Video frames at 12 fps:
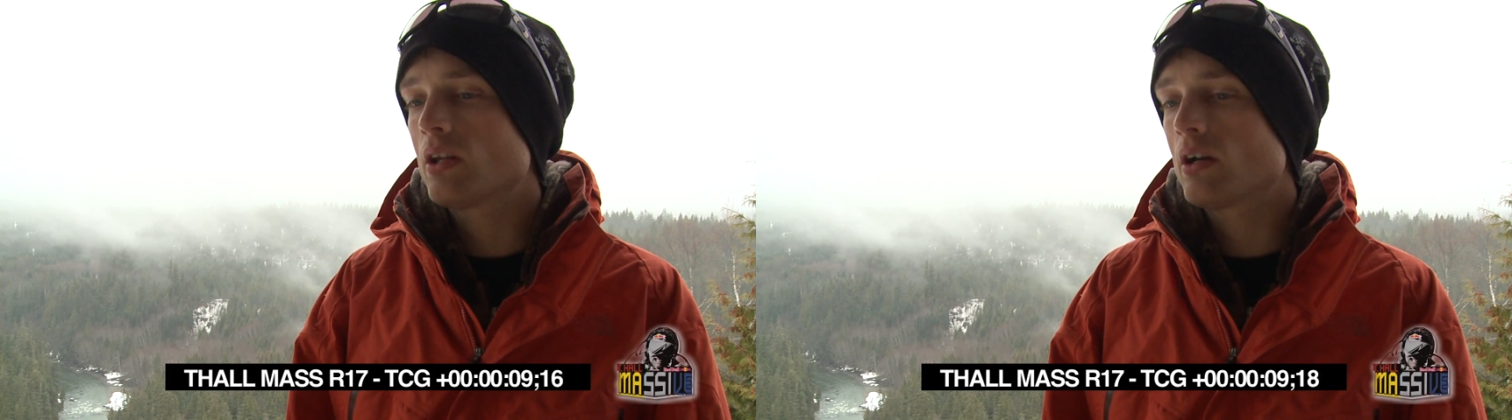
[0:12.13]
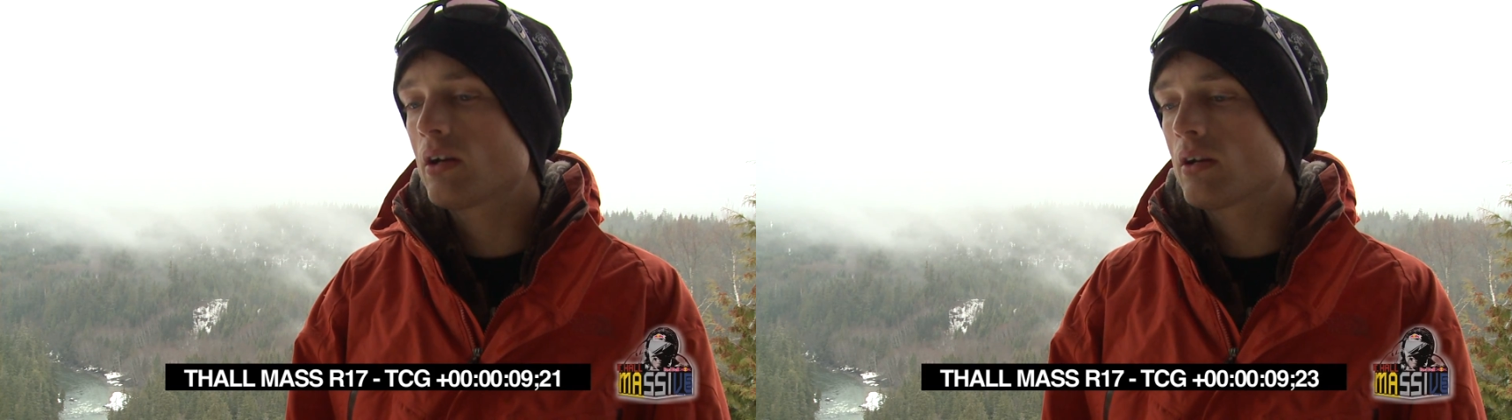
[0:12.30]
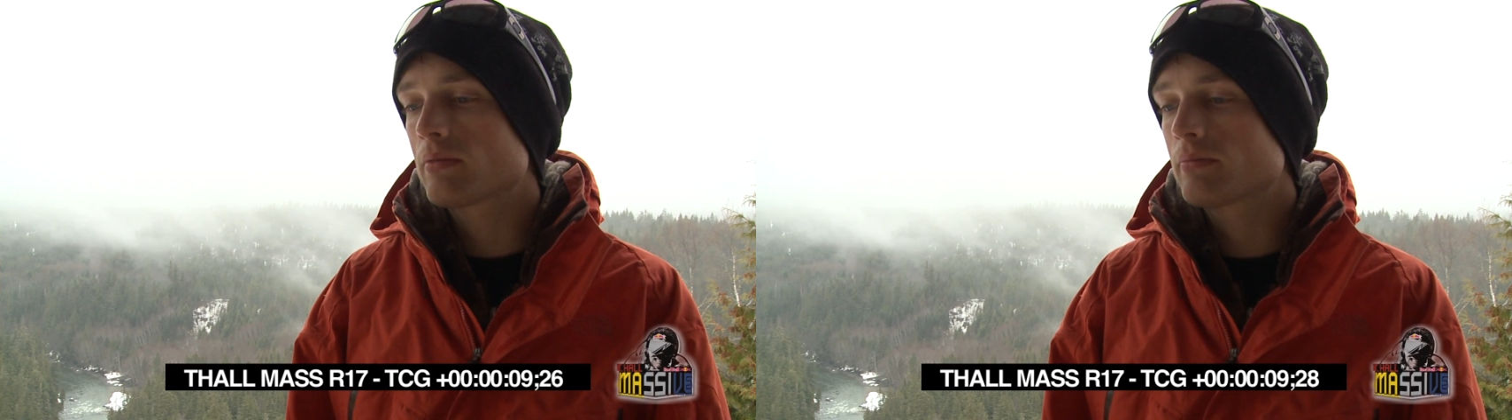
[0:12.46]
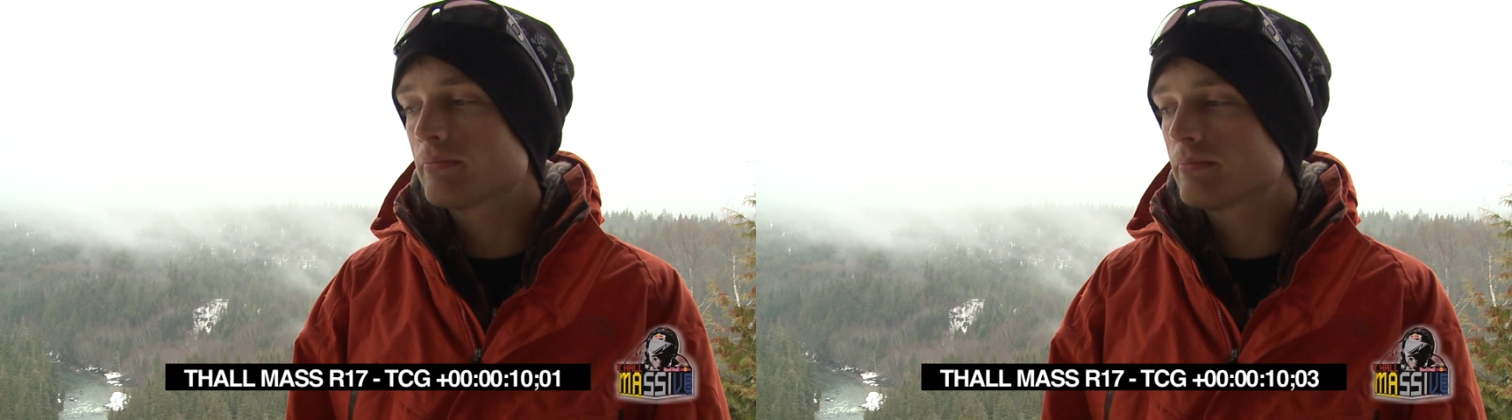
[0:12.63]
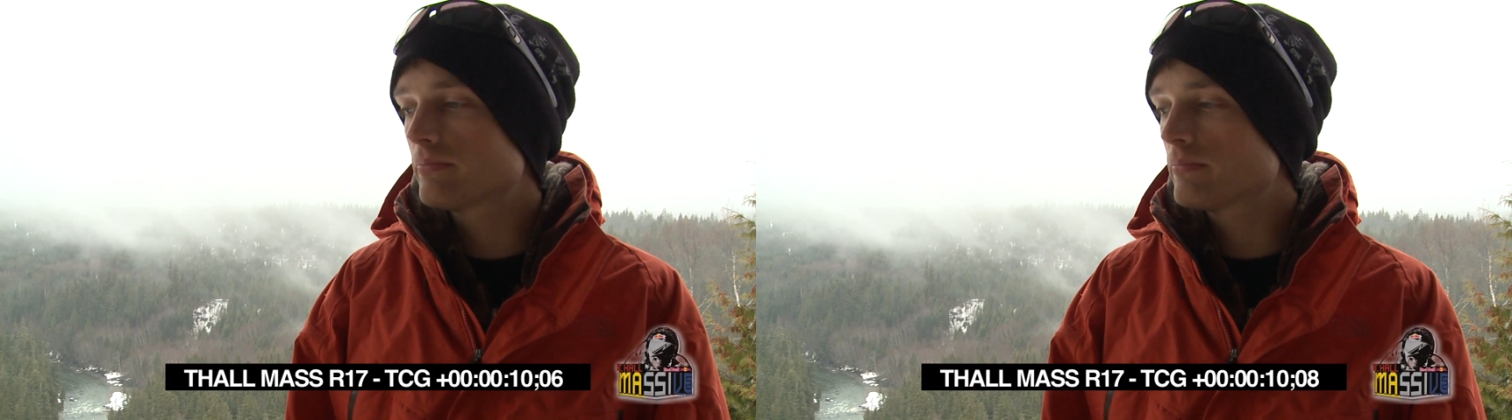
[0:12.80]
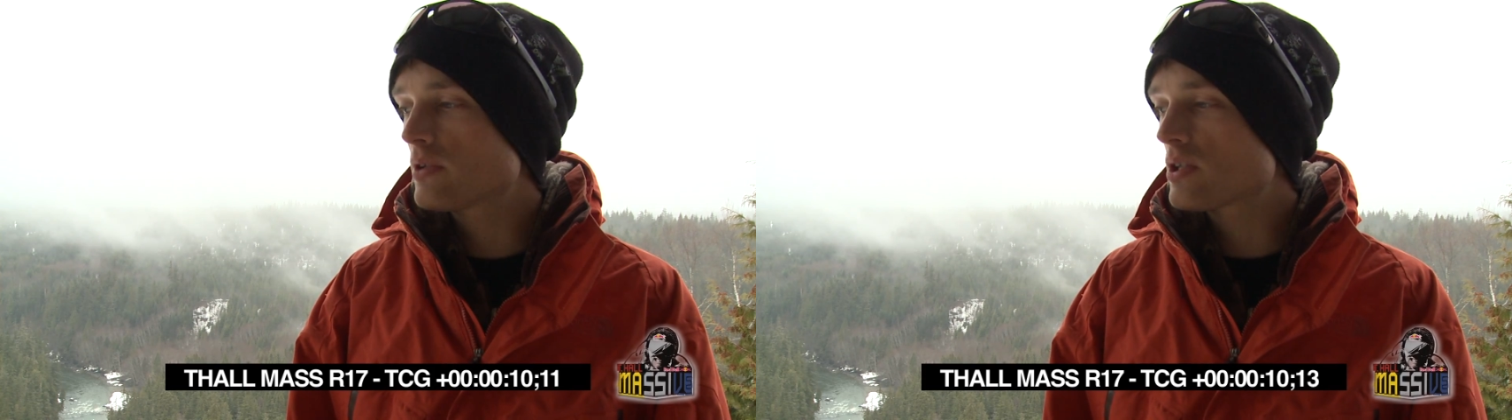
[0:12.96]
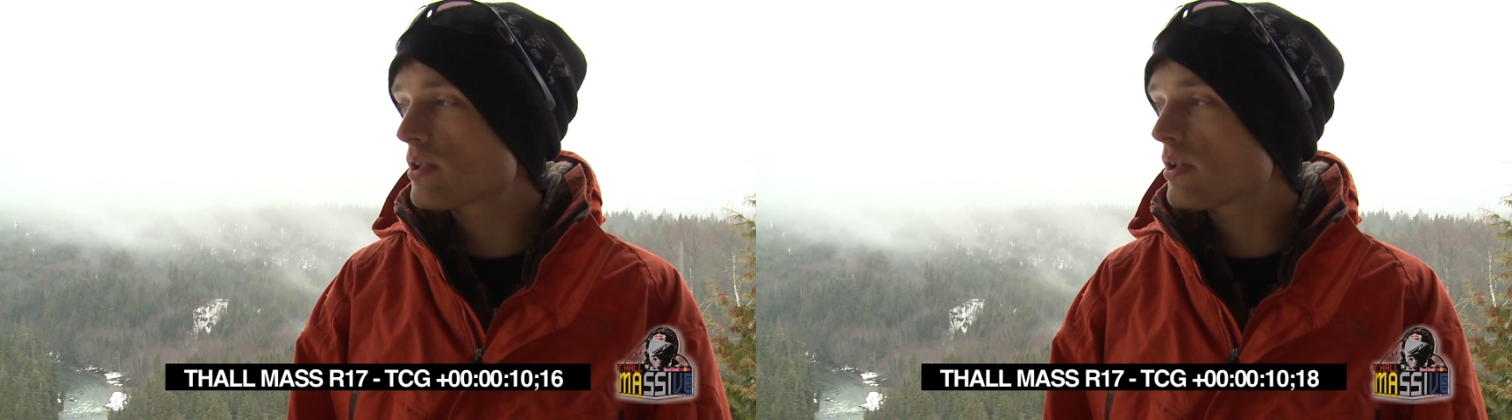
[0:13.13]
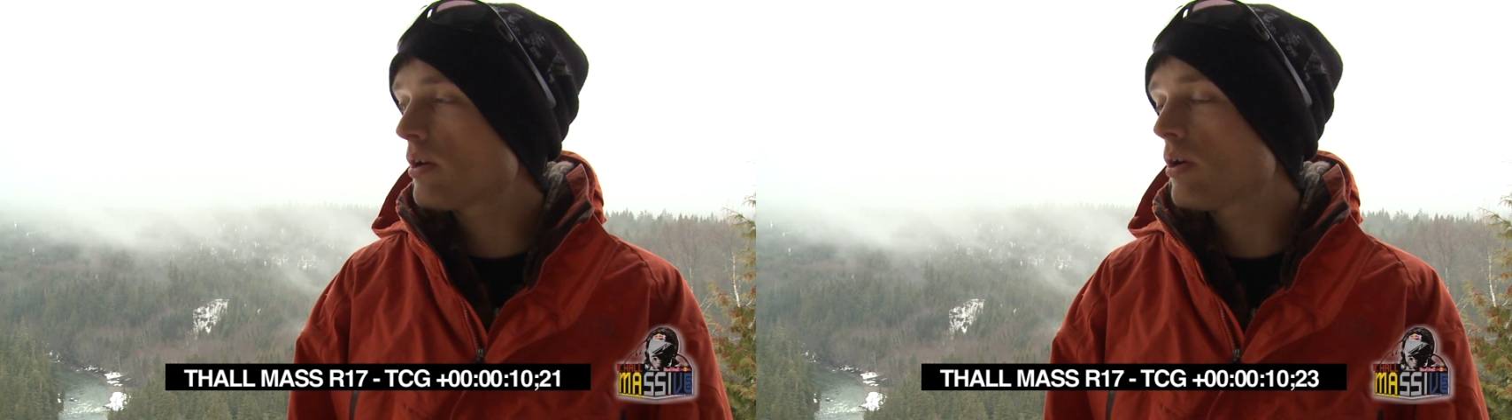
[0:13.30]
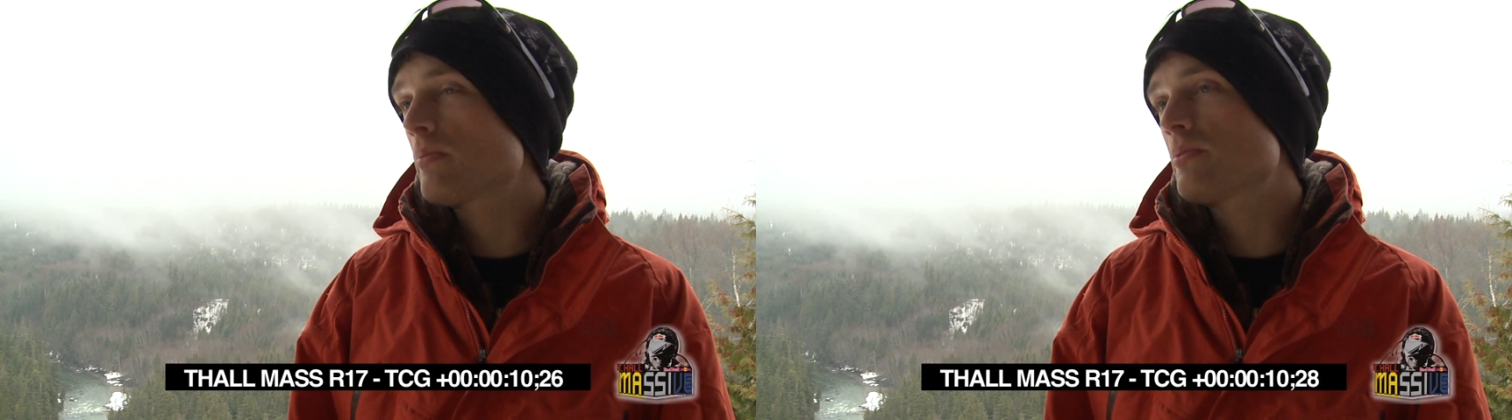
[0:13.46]
uh, just
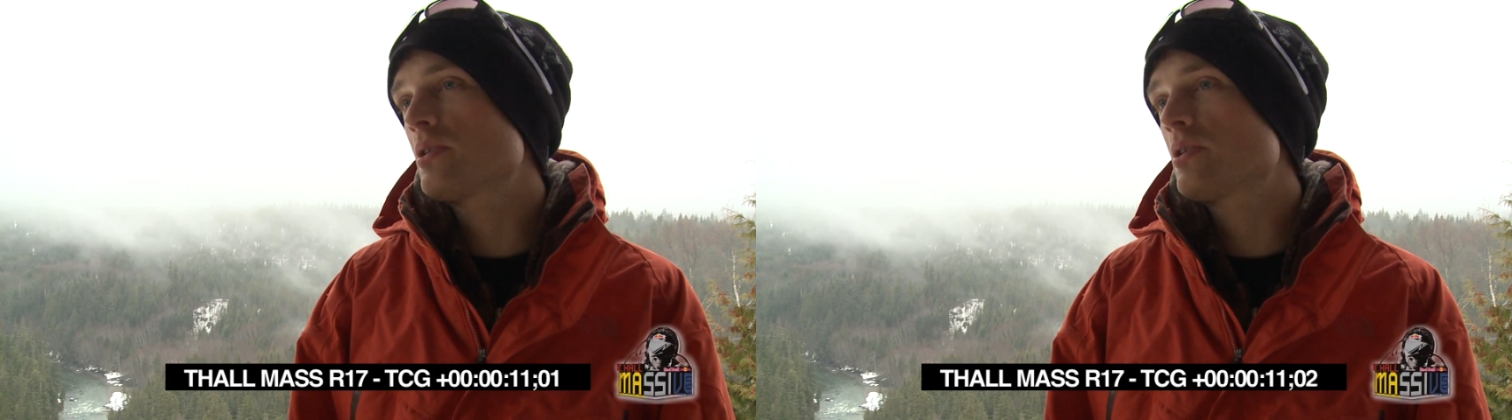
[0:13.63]
in hopes